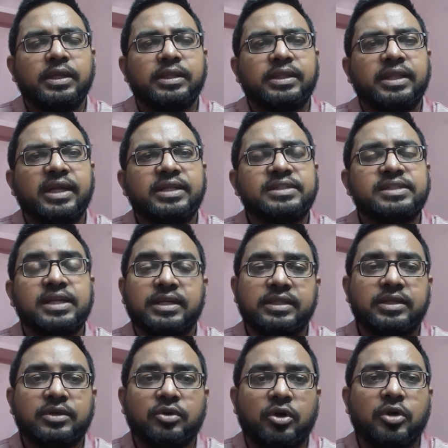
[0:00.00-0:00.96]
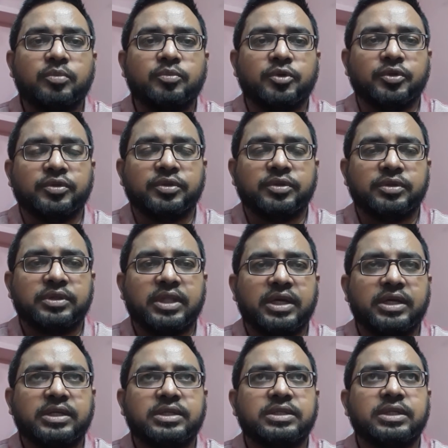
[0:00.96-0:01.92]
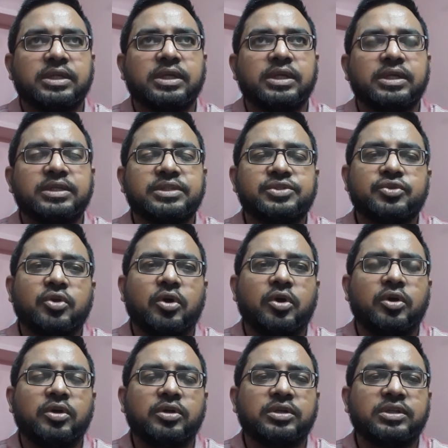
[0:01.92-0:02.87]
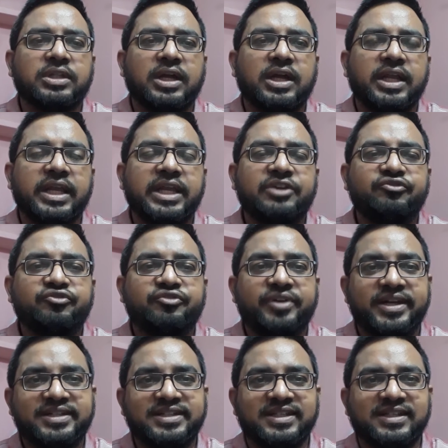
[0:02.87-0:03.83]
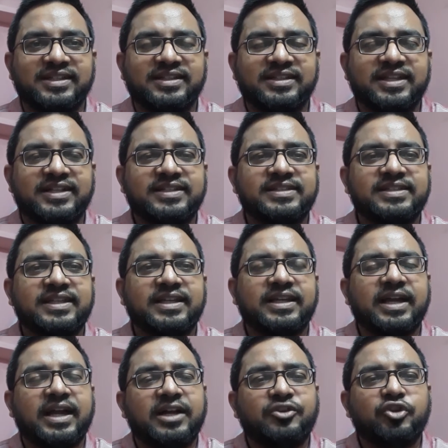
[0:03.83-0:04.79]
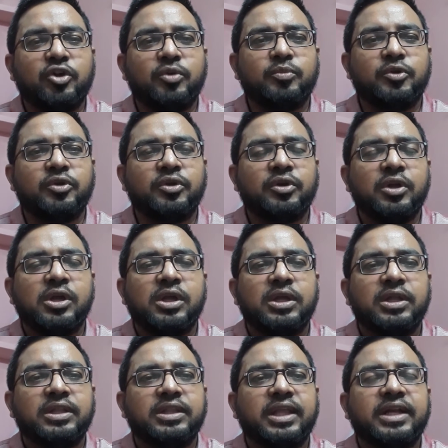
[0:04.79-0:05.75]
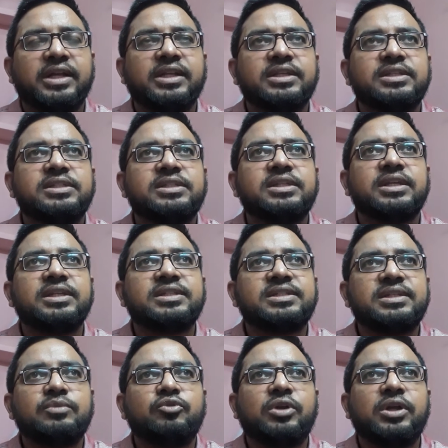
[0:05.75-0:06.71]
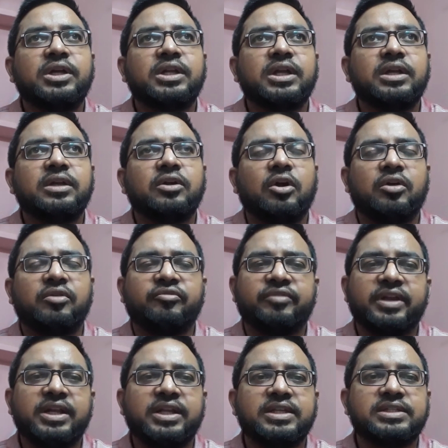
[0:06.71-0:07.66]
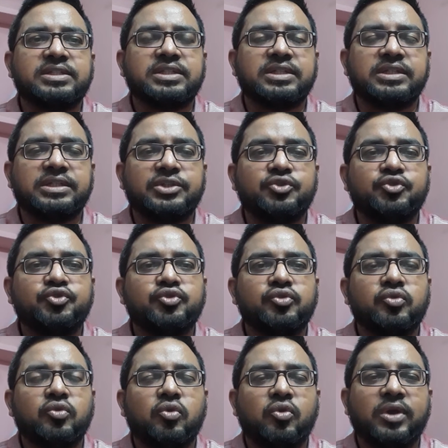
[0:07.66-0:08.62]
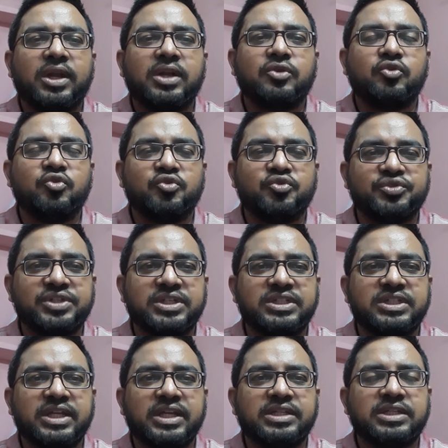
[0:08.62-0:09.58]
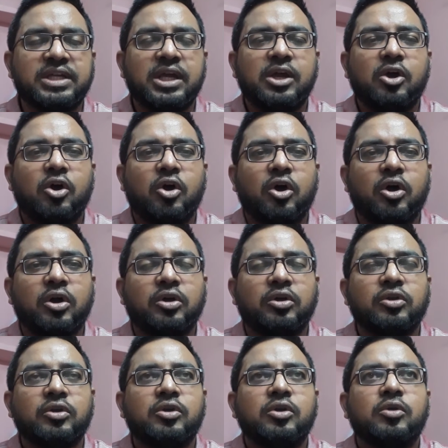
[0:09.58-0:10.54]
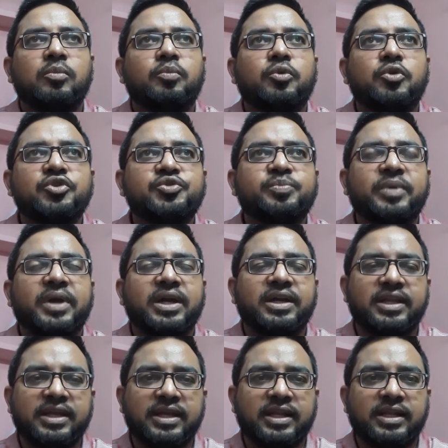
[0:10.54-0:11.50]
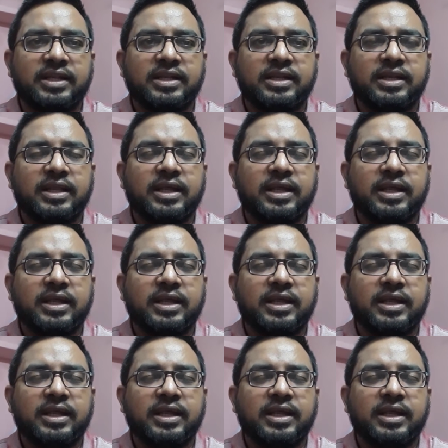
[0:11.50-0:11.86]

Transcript: There is another hormone that is called the incretin, that is a gut hormone that is stimulated or released due to oral glucose intake or postprandial